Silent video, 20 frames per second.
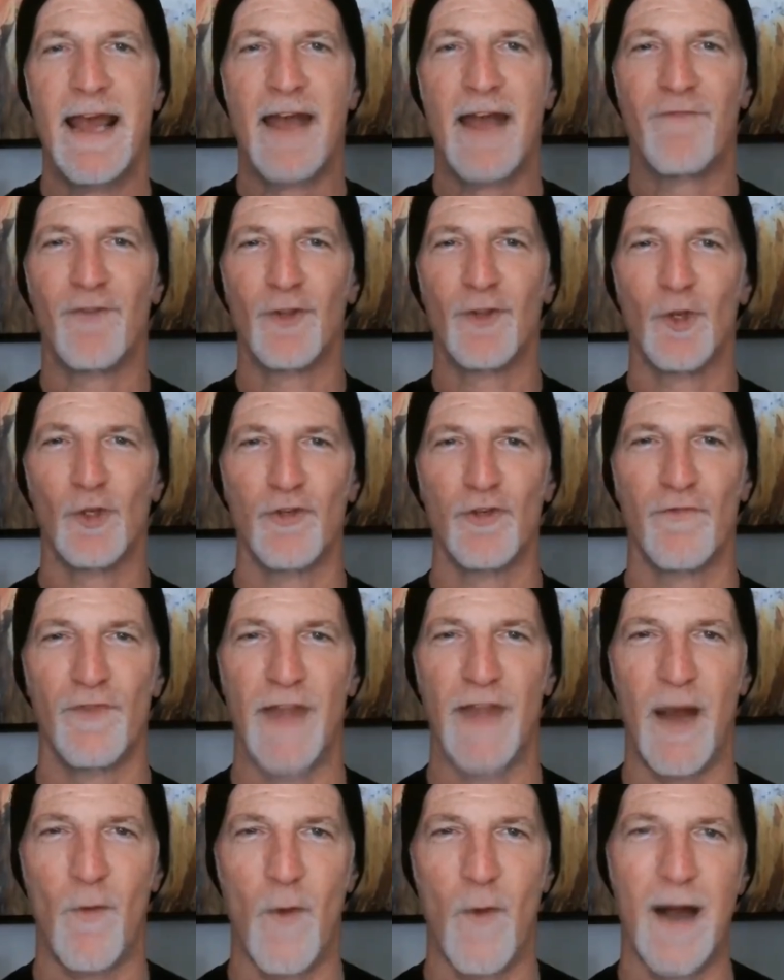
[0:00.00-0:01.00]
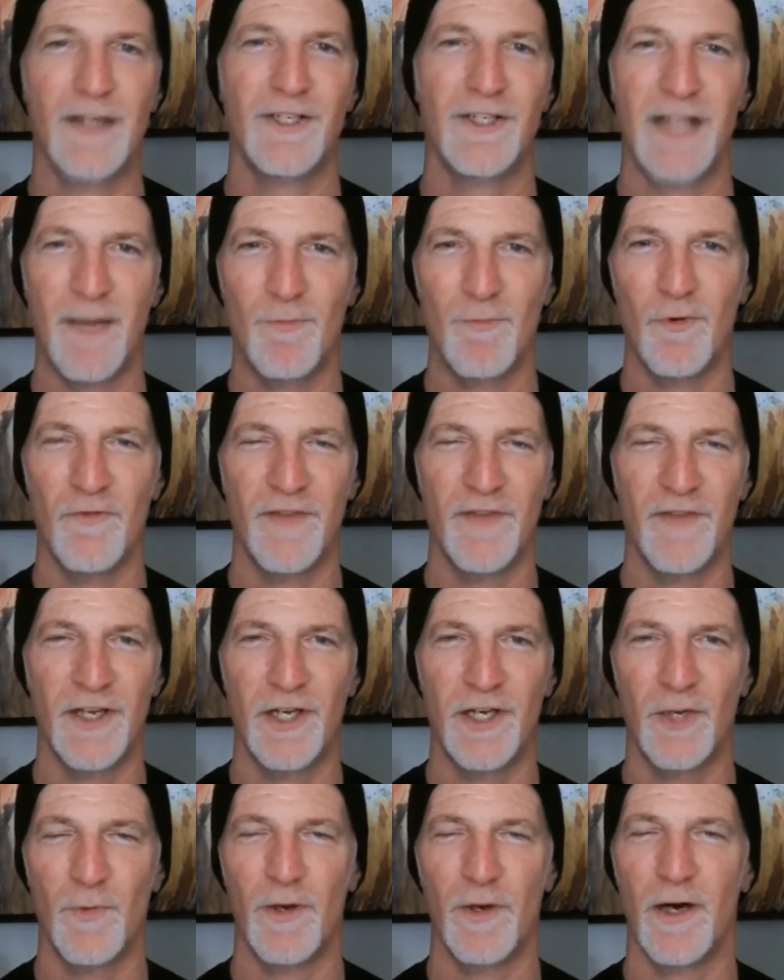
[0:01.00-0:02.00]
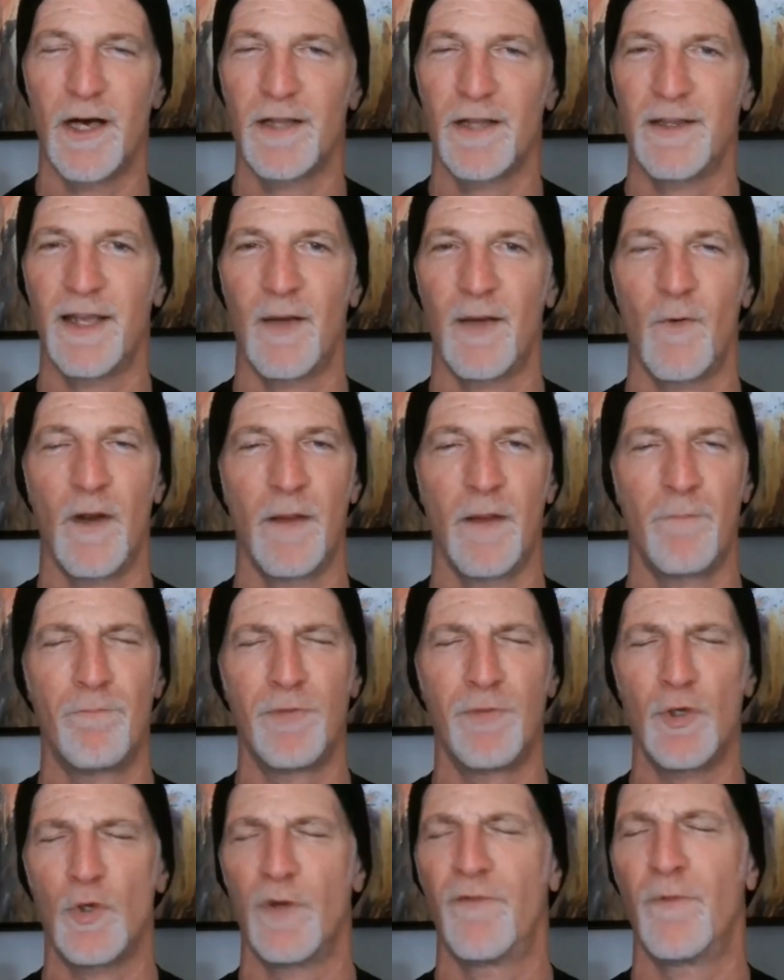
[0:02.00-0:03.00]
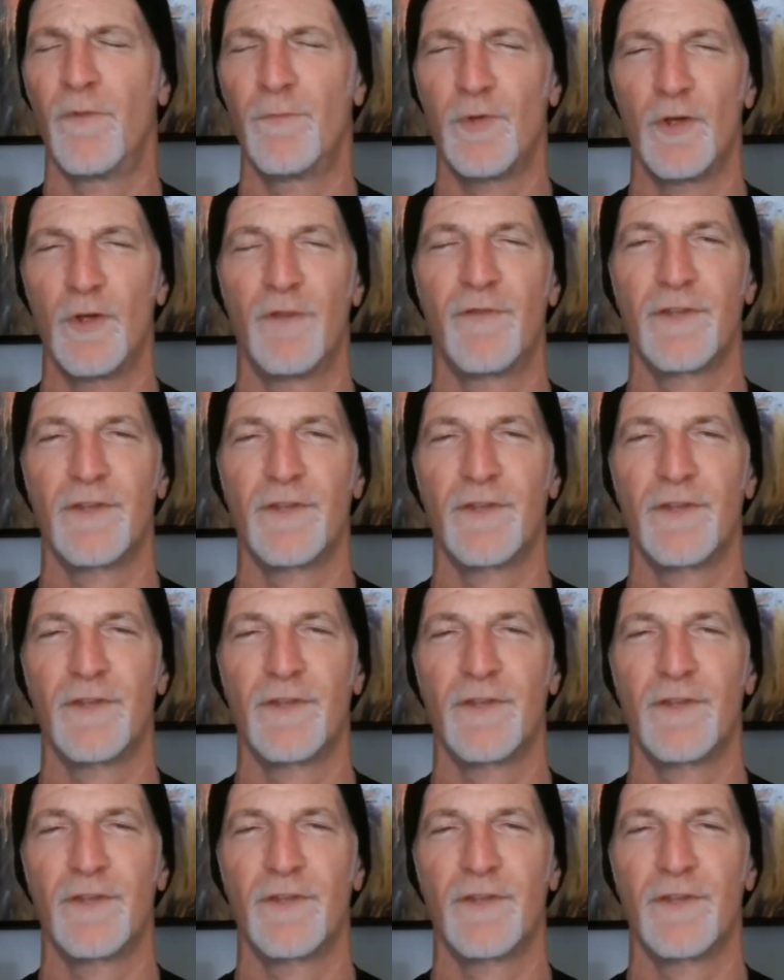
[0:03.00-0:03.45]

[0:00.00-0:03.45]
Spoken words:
And for those of you that watched that movie, Good Will Hunting, what a beautiful, beautiful